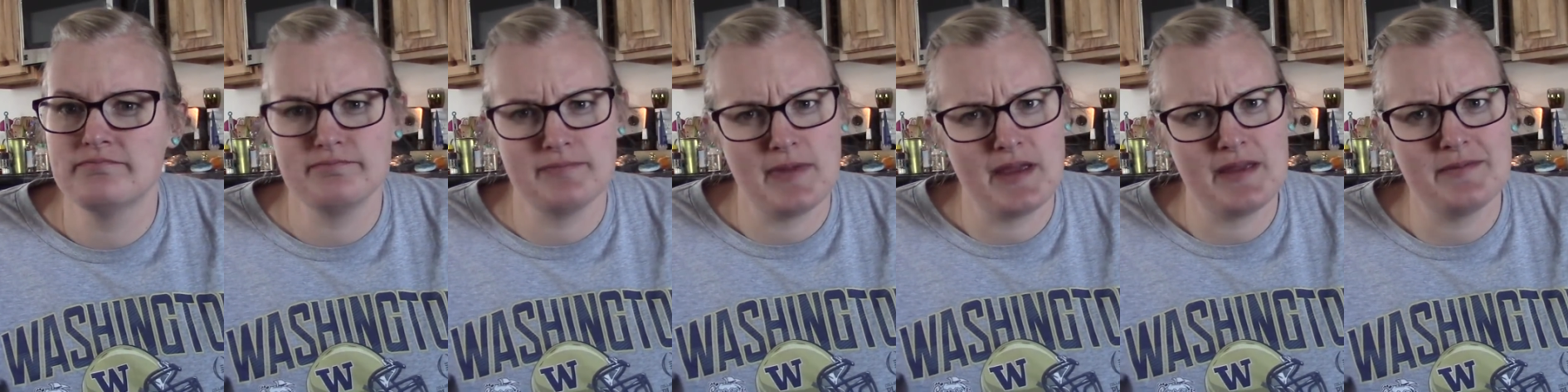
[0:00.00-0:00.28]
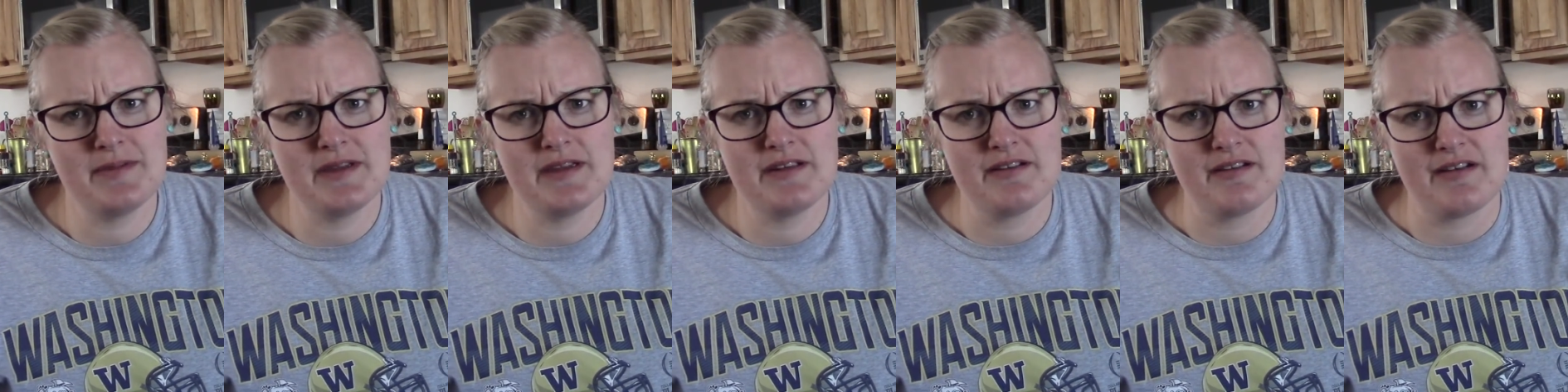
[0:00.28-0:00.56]

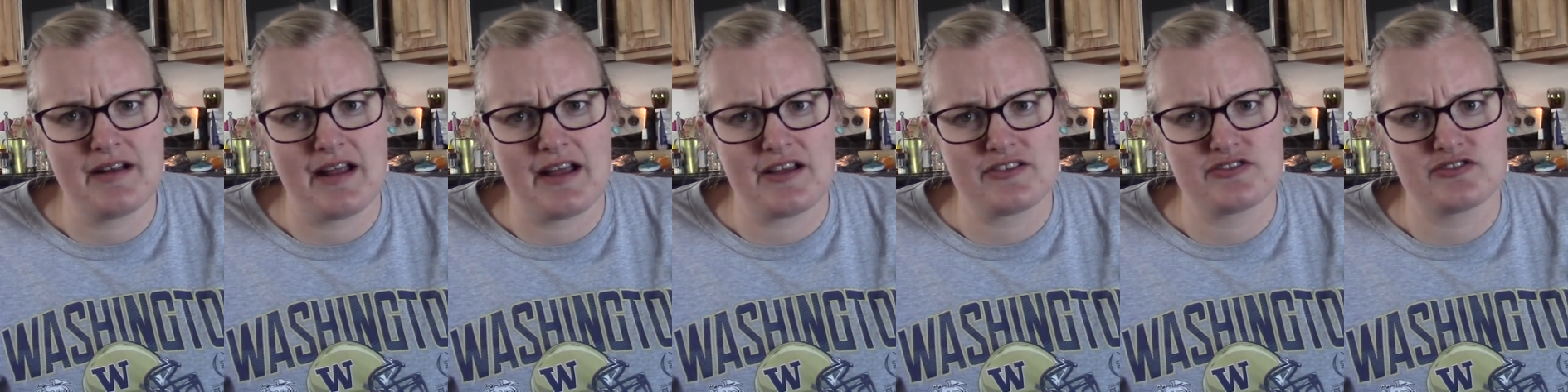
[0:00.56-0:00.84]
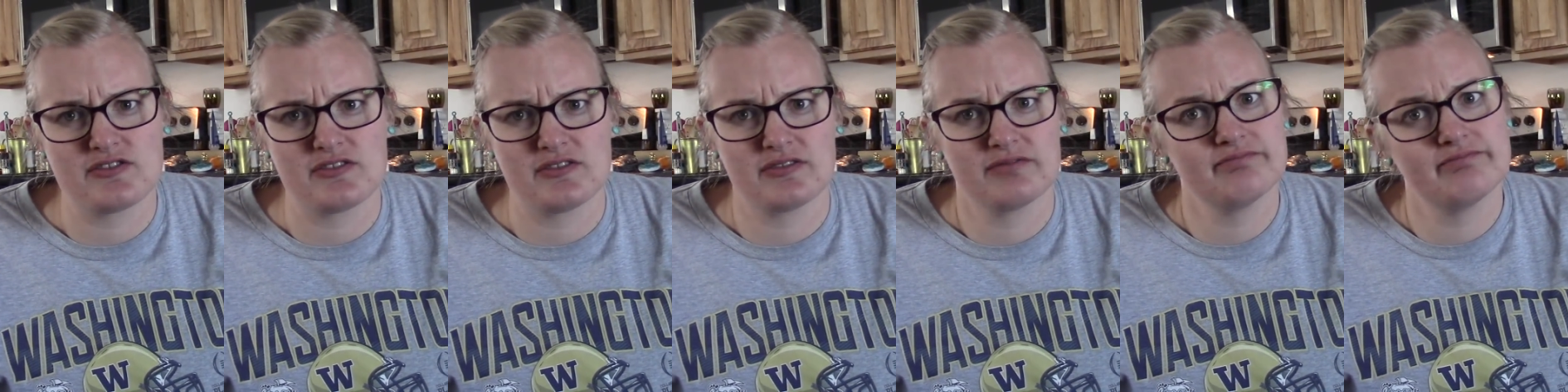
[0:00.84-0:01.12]
maybe
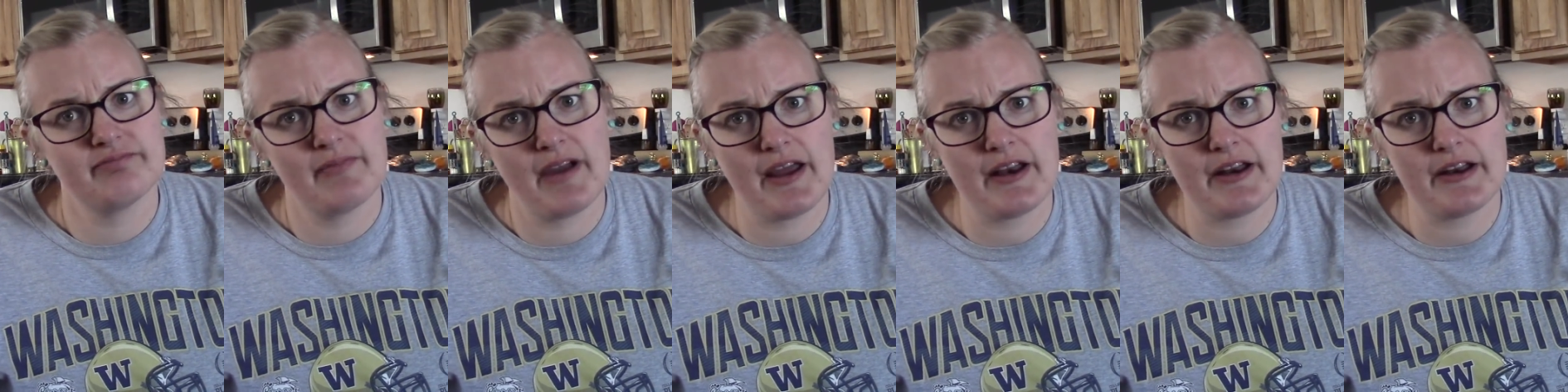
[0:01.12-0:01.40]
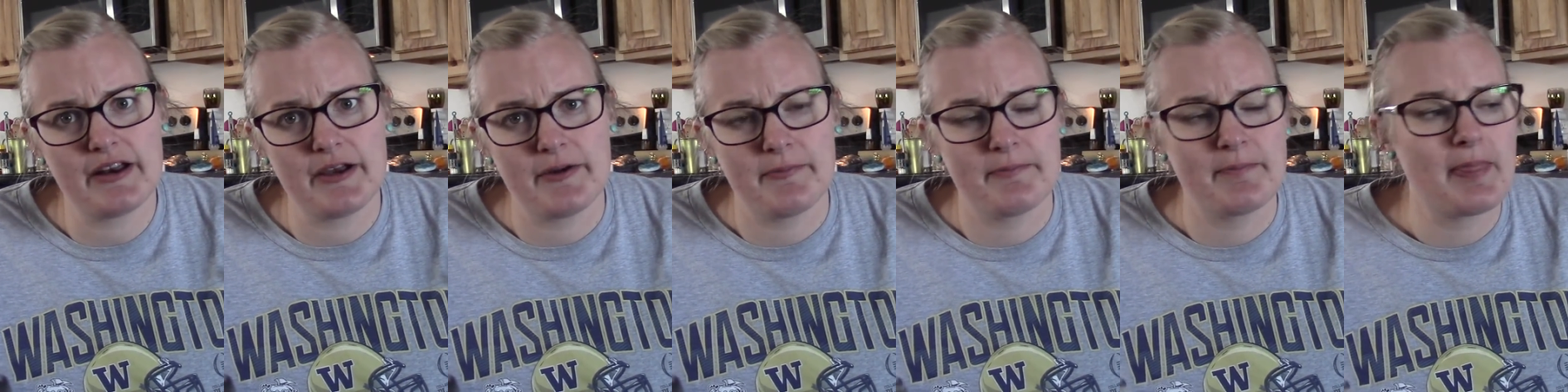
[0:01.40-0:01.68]
international, I
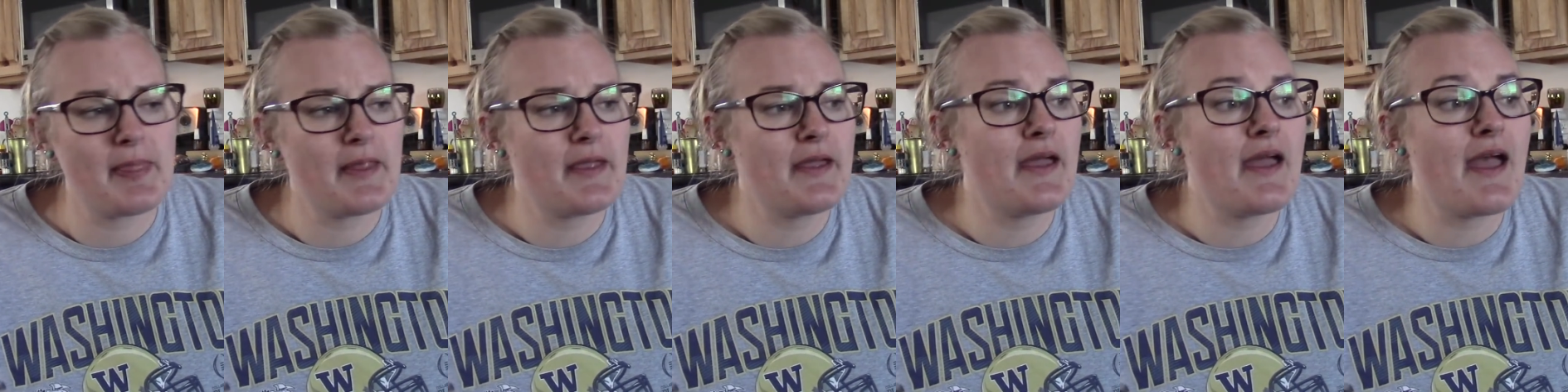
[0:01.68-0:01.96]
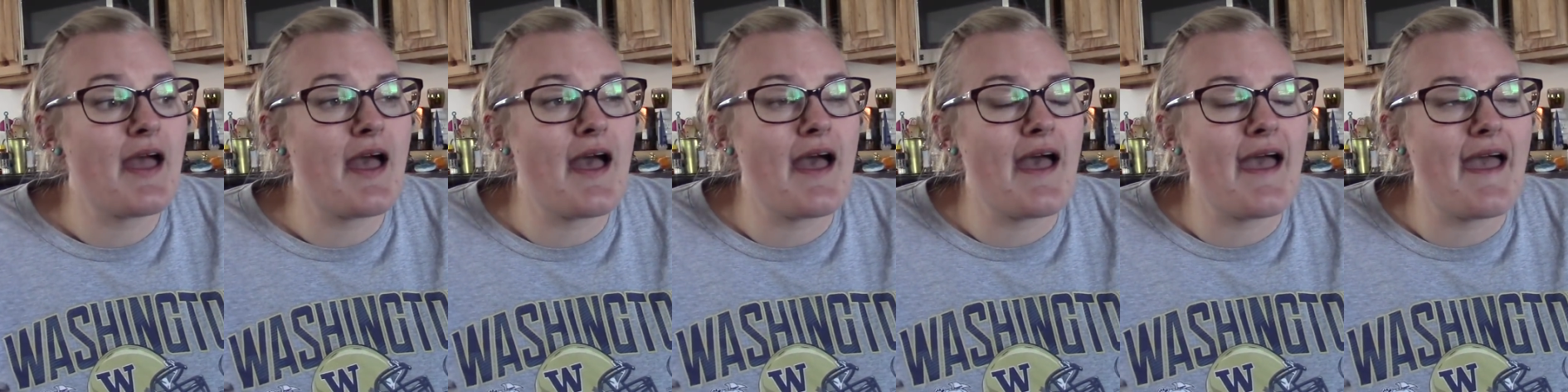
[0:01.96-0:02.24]
don't know.
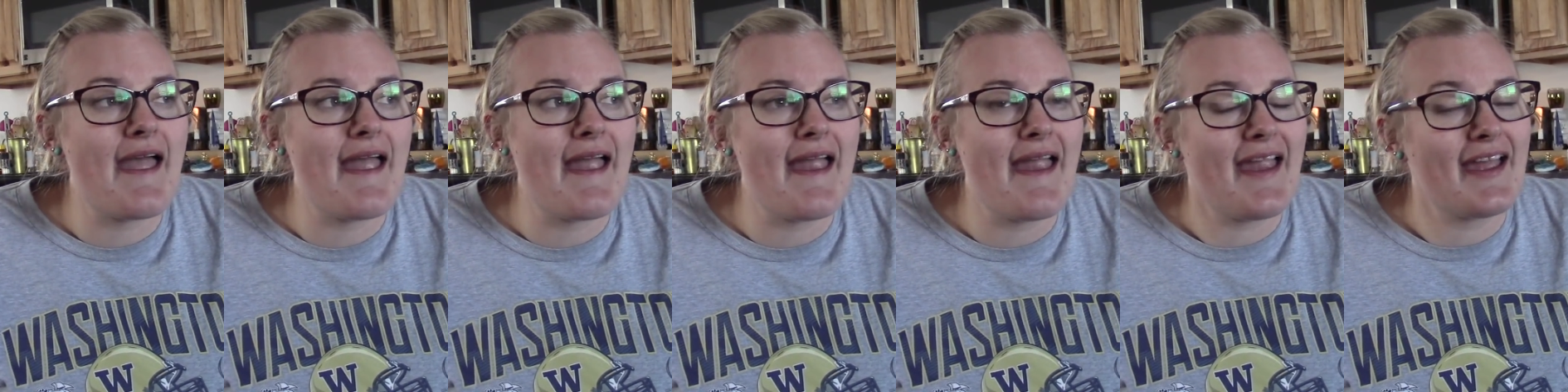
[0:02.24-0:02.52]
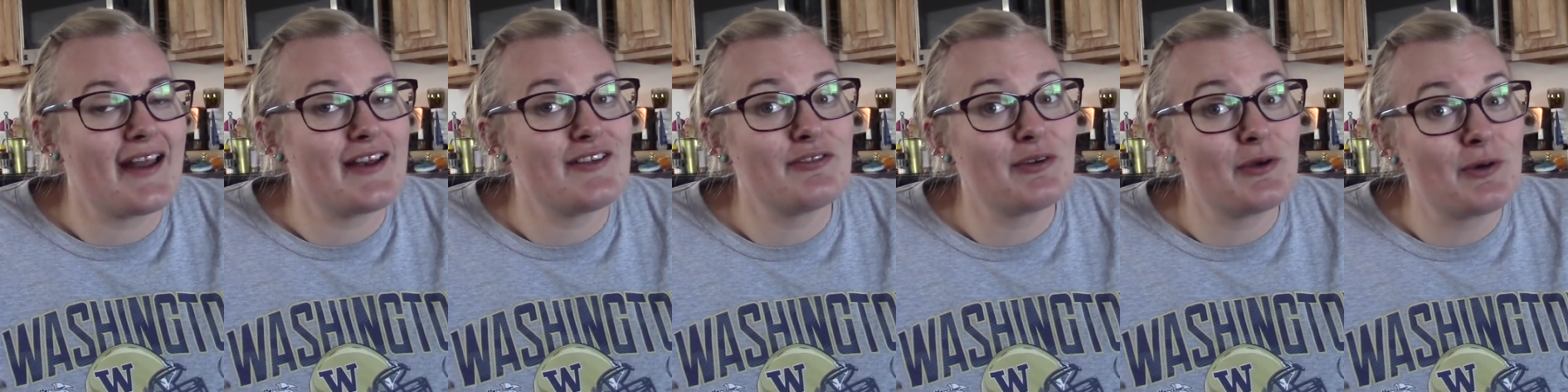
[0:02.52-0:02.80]

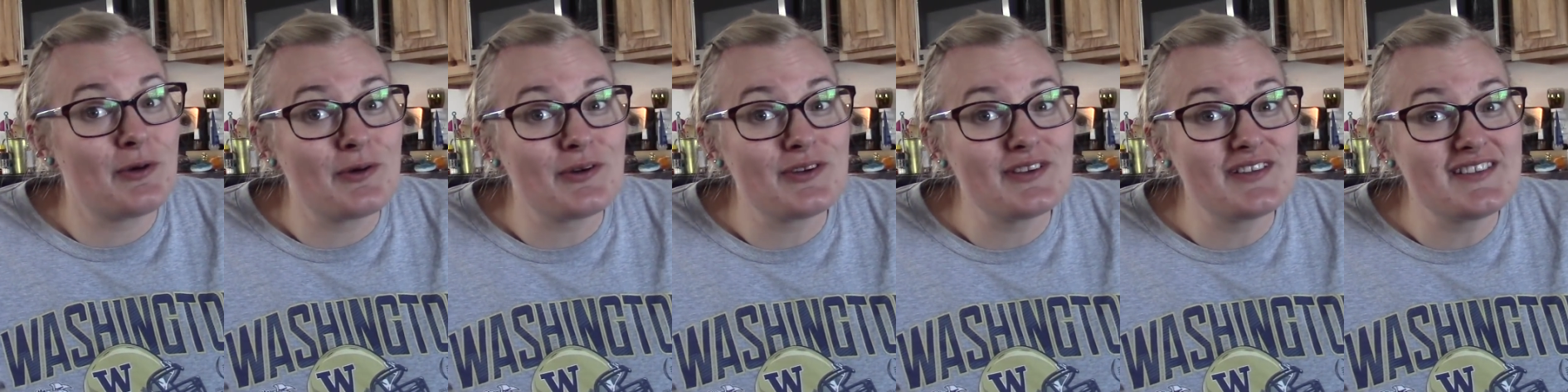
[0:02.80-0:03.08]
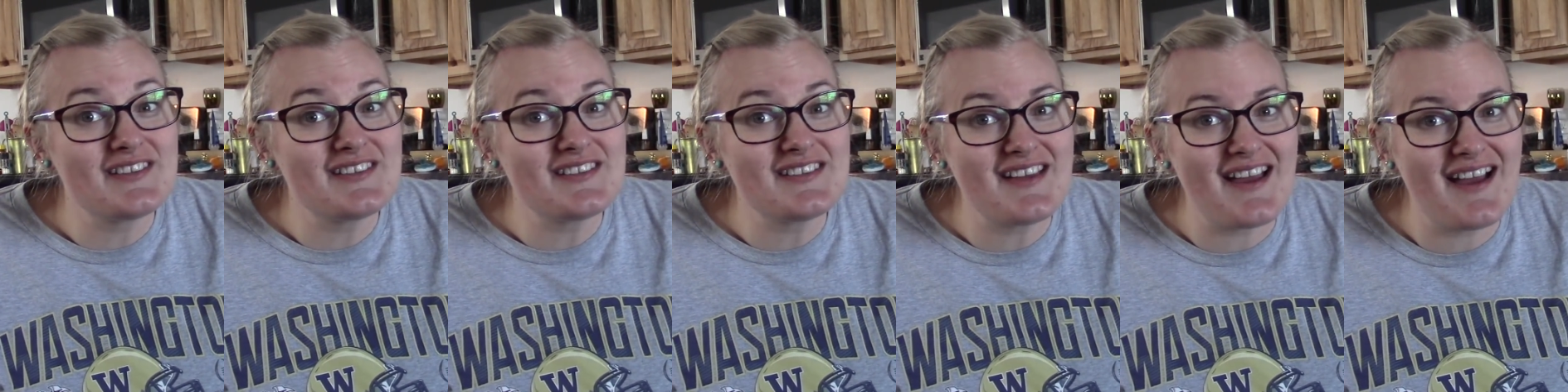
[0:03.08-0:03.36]
And of
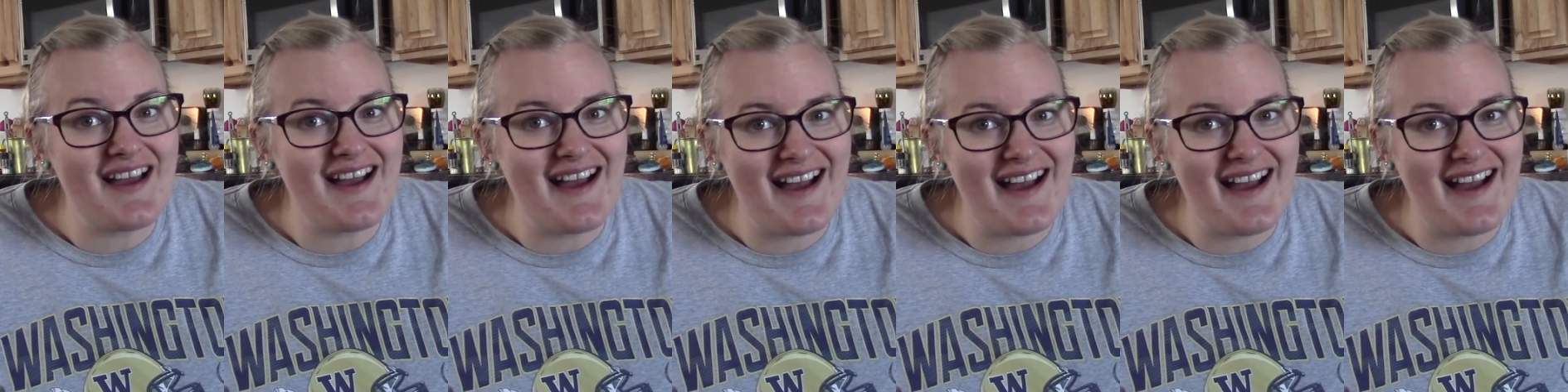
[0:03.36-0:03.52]
course,